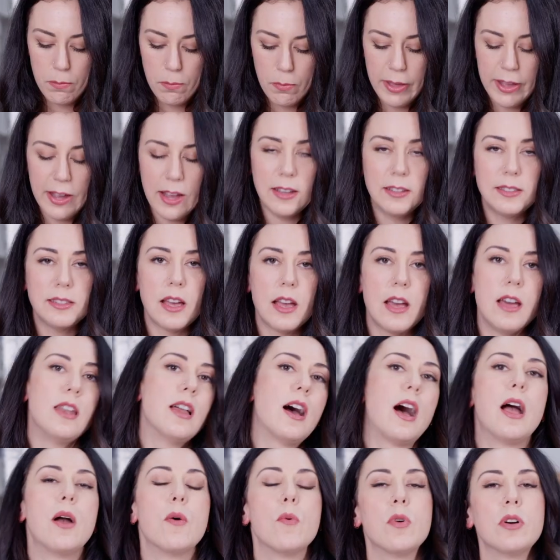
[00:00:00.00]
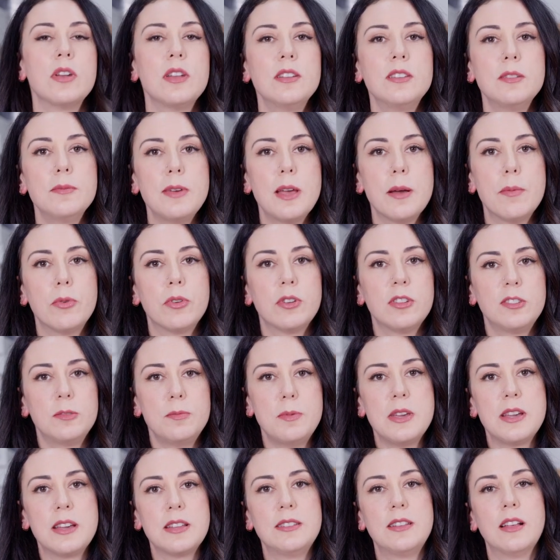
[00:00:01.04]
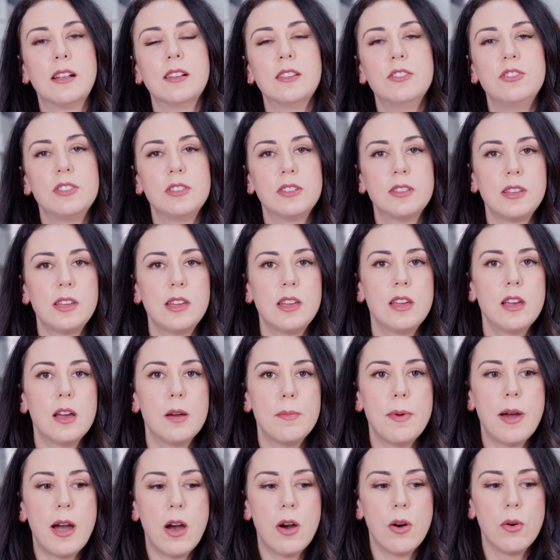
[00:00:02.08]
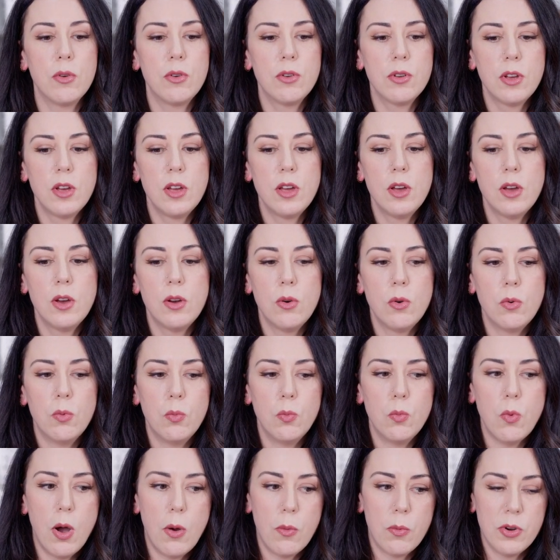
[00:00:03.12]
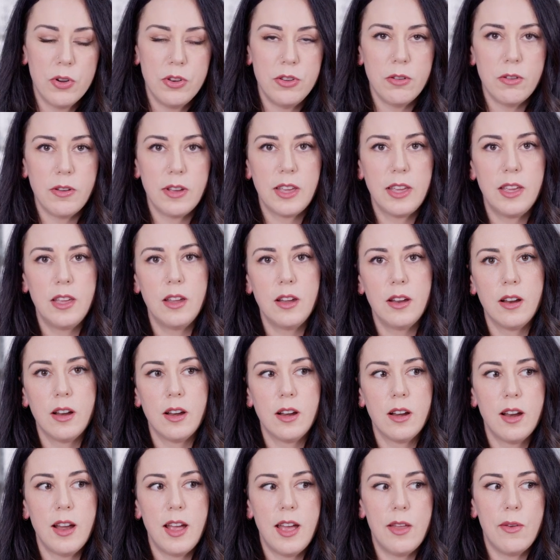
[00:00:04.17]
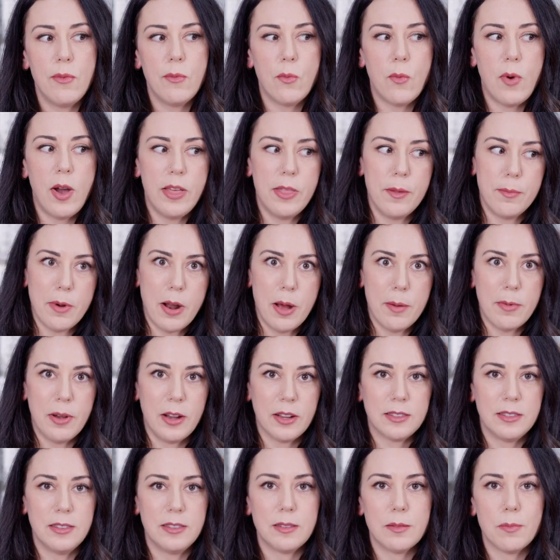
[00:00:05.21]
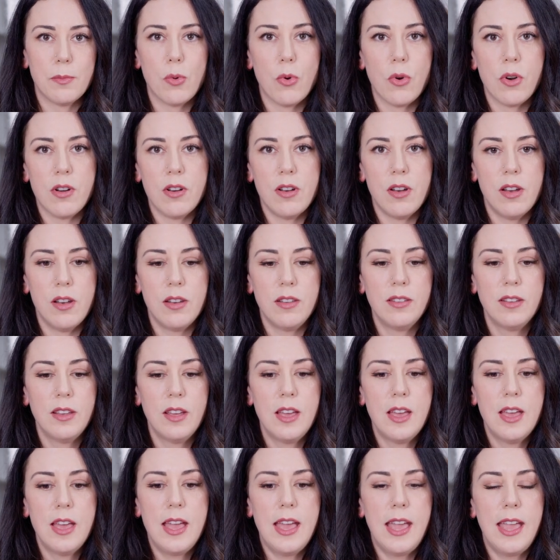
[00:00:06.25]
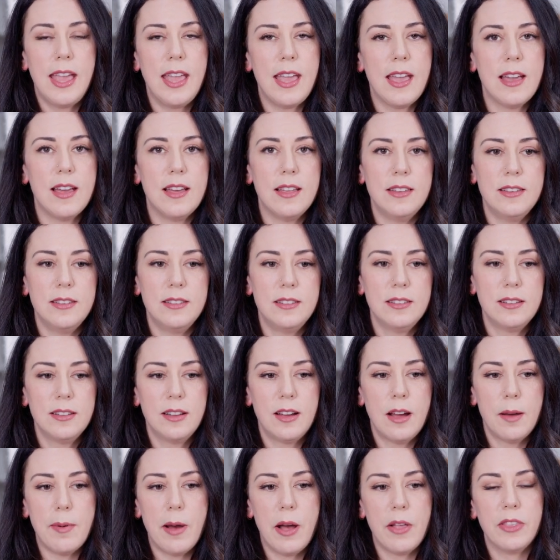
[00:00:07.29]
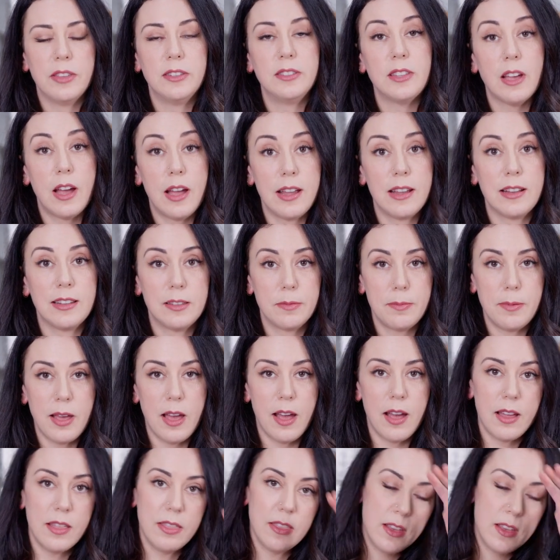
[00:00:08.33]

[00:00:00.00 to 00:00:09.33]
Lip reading: Like I said, I wanted to be able to speak intelligently about what we're doing here and why the brown box is important, and about the science behind